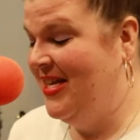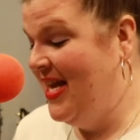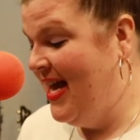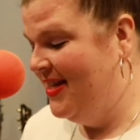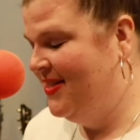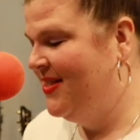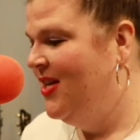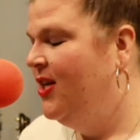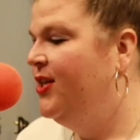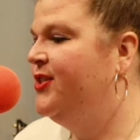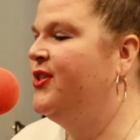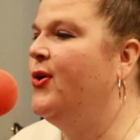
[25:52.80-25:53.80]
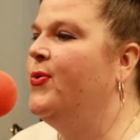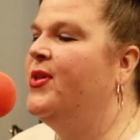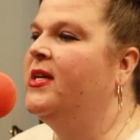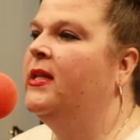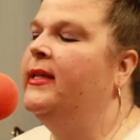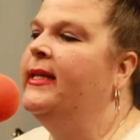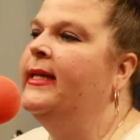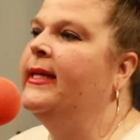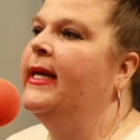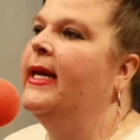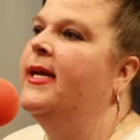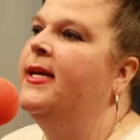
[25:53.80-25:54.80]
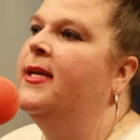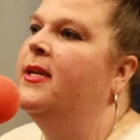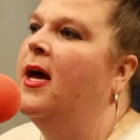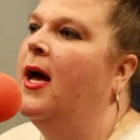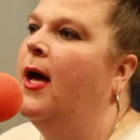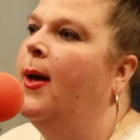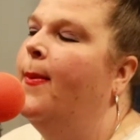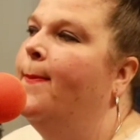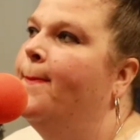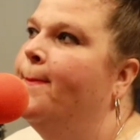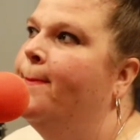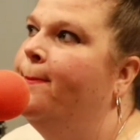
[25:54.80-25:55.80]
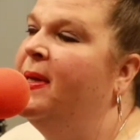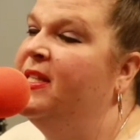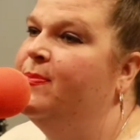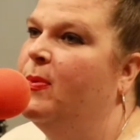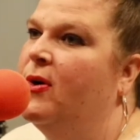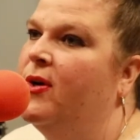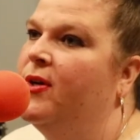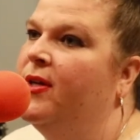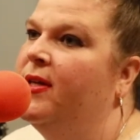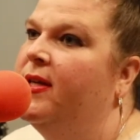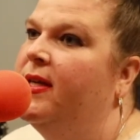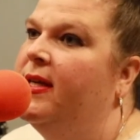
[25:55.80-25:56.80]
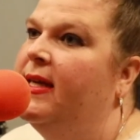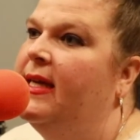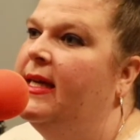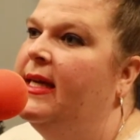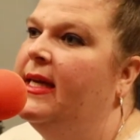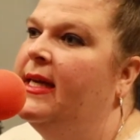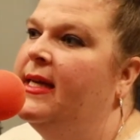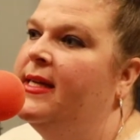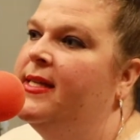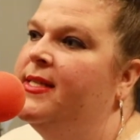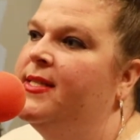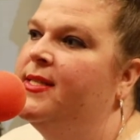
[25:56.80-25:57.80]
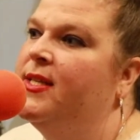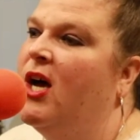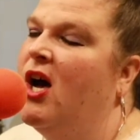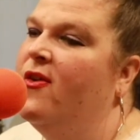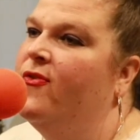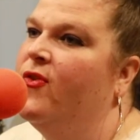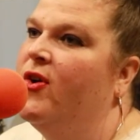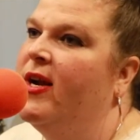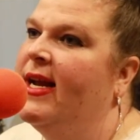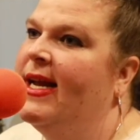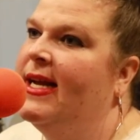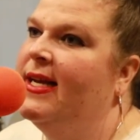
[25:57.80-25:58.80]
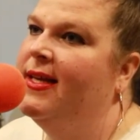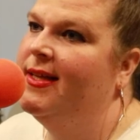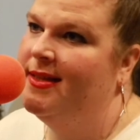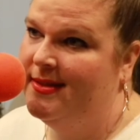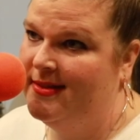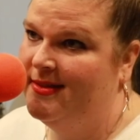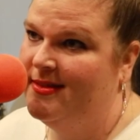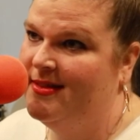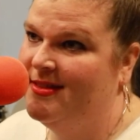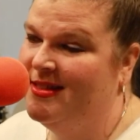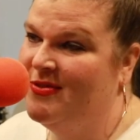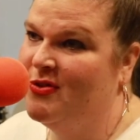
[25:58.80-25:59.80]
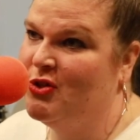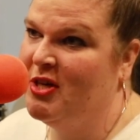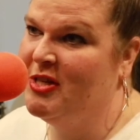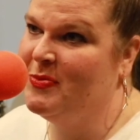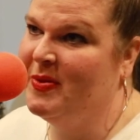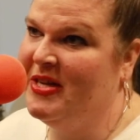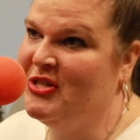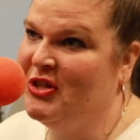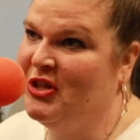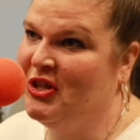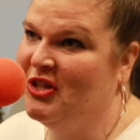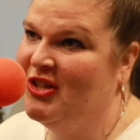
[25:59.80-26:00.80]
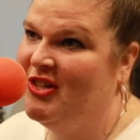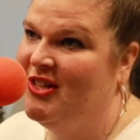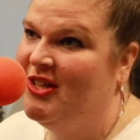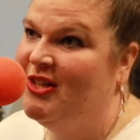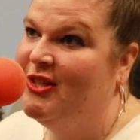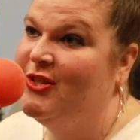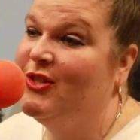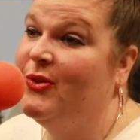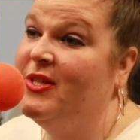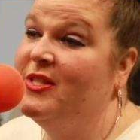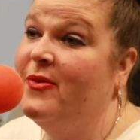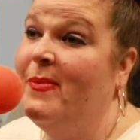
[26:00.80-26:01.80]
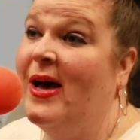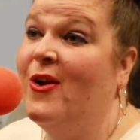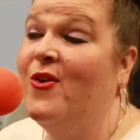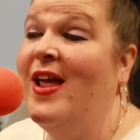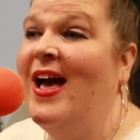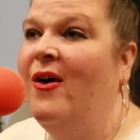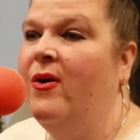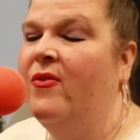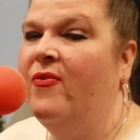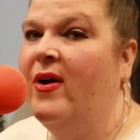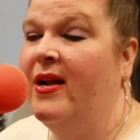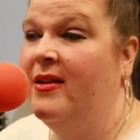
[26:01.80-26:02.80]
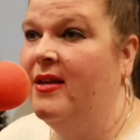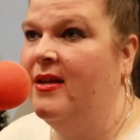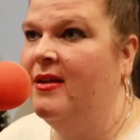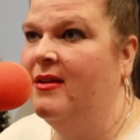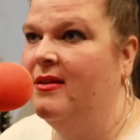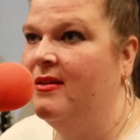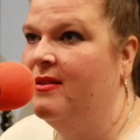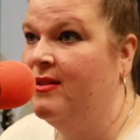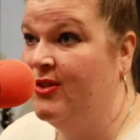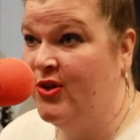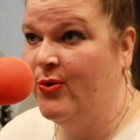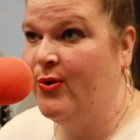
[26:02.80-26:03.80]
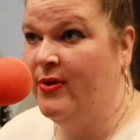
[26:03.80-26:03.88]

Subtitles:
Yes. So the clinic in Pittsburgh is offering a liver transplant to her. So it is a matter now of finding the donor